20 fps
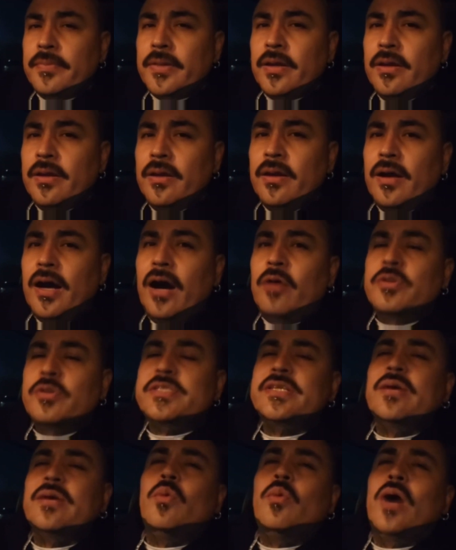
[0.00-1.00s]
I was in
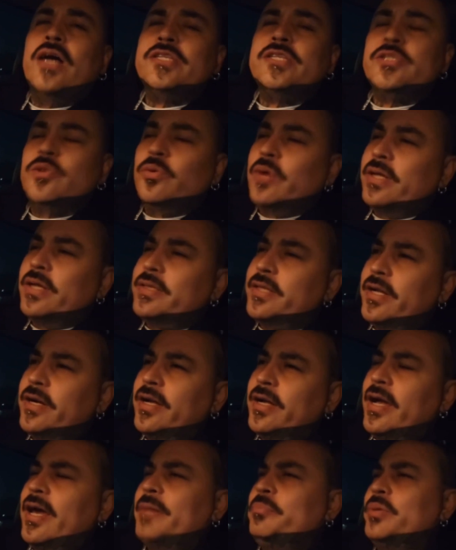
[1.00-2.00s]
Wasco right there. I
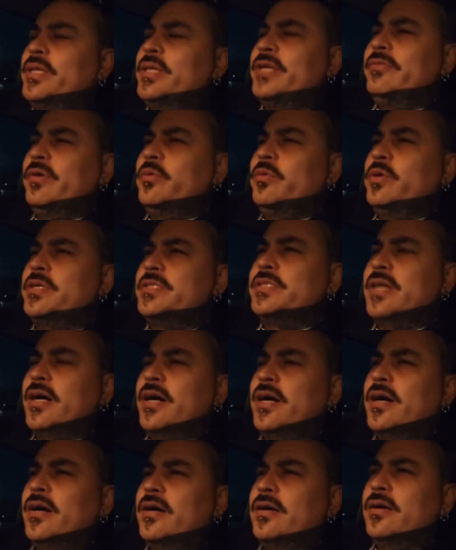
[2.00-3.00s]
believe it was
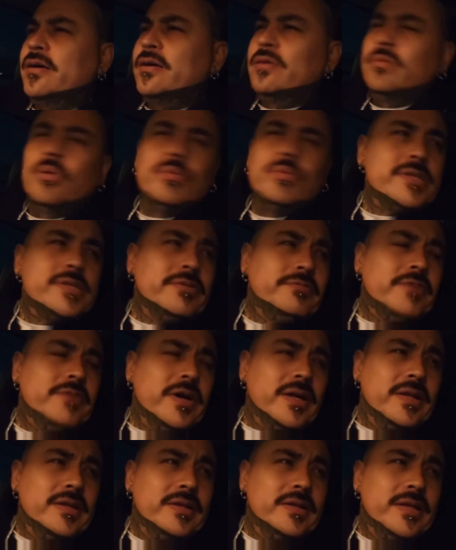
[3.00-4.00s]
what was it, fucking
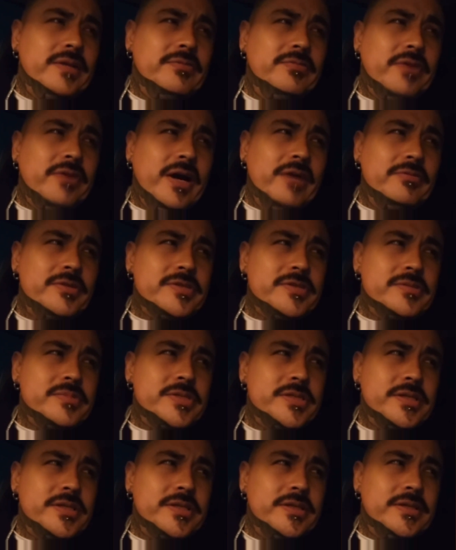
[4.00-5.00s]
D5 or some
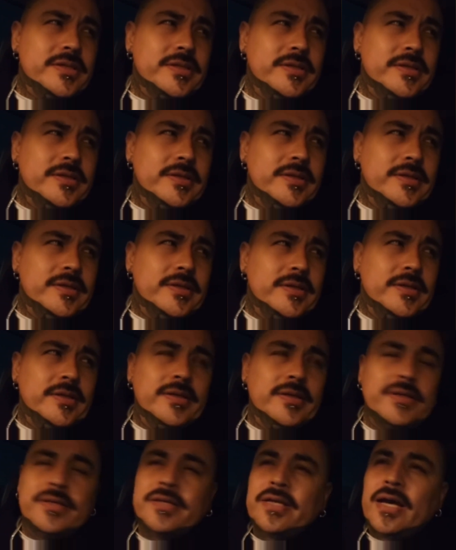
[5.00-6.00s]
shit.
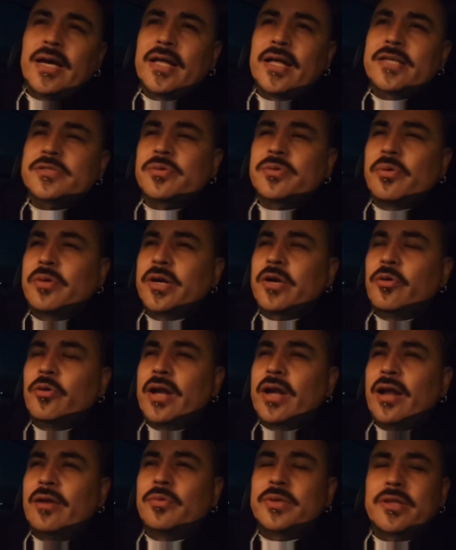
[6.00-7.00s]
Yeah, that's when we were going at
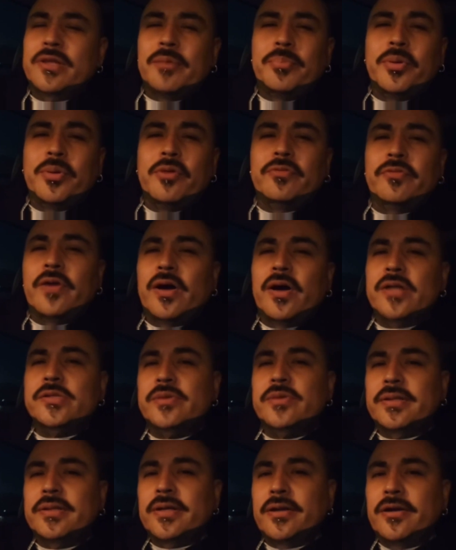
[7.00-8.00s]
it with the bullfrogs right
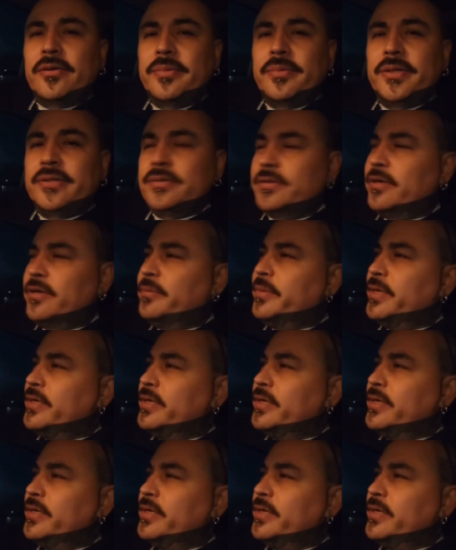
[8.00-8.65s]
there, homie. You know what I mean?